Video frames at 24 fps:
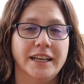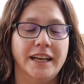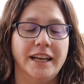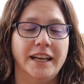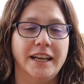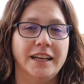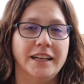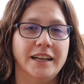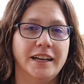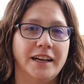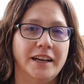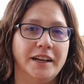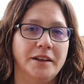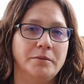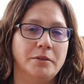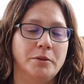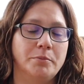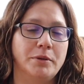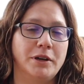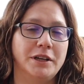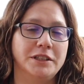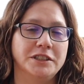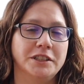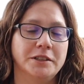and I am a
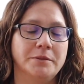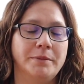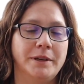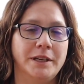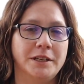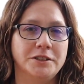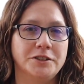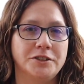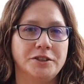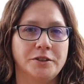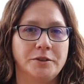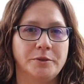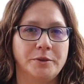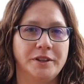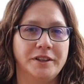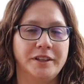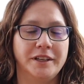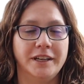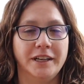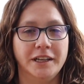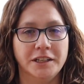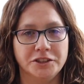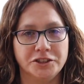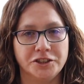project manager
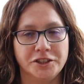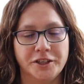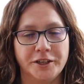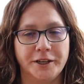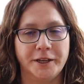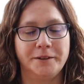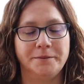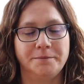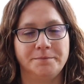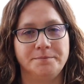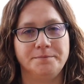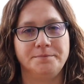within engineering.